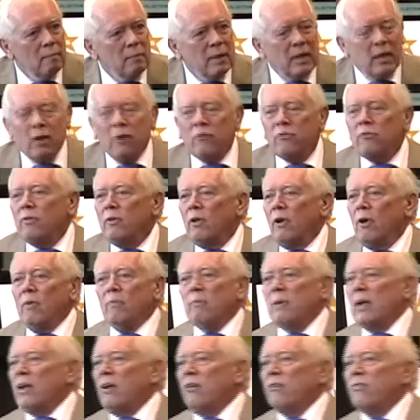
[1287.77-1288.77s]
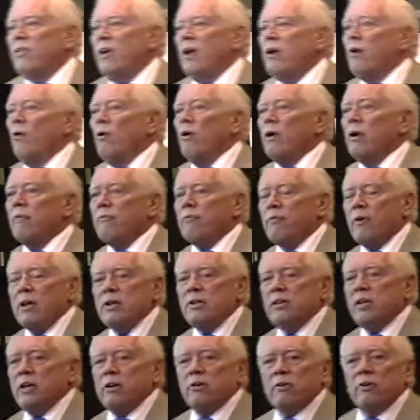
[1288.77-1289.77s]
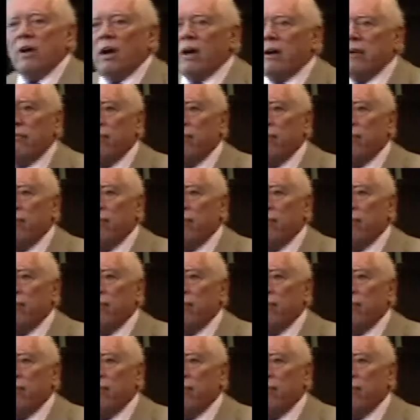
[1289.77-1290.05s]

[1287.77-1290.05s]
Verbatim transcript: because, because they're on a frontier, not